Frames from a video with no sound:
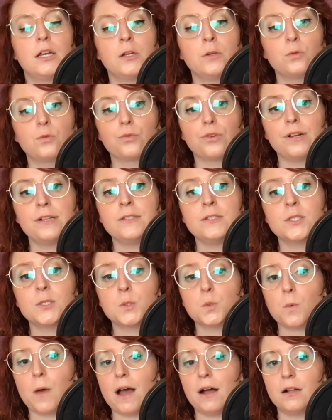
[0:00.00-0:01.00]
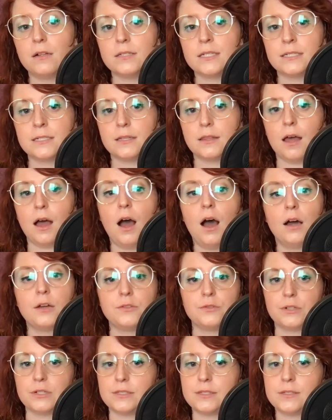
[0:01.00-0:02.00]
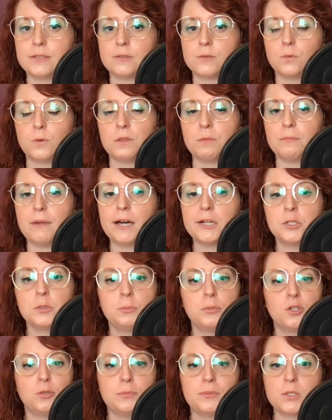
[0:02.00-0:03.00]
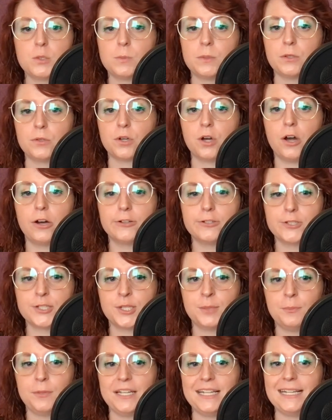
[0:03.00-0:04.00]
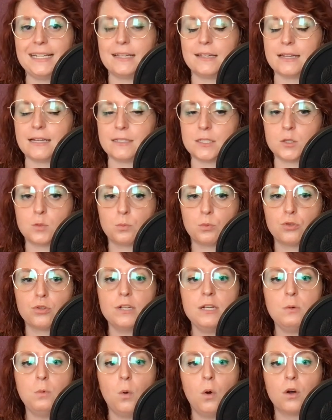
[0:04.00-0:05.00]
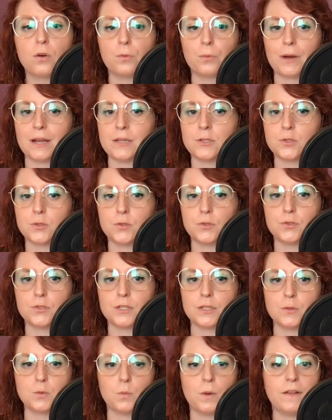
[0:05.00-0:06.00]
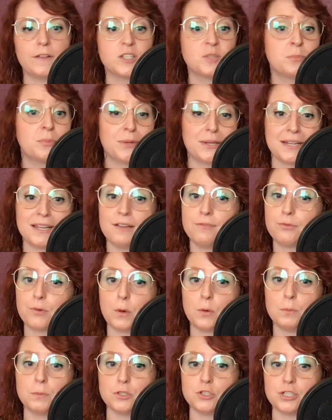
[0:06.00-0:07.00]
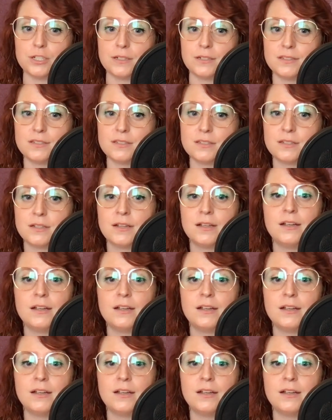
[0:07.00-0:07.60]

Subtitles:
Grids swelled into the hundreds, with modern purpose-built cars competing against pre-war racers as well as plenty of road machines.